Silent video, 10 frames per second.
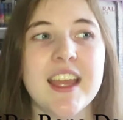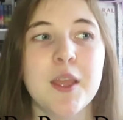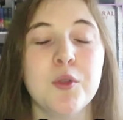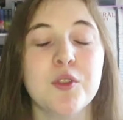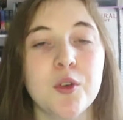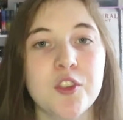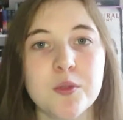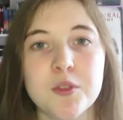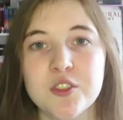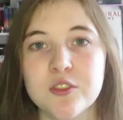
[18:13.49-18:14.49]
It was
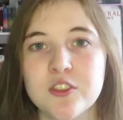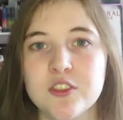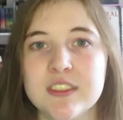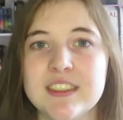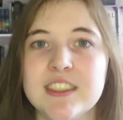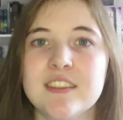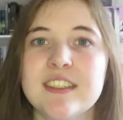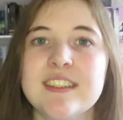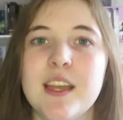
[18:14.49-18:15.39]
also a short story series.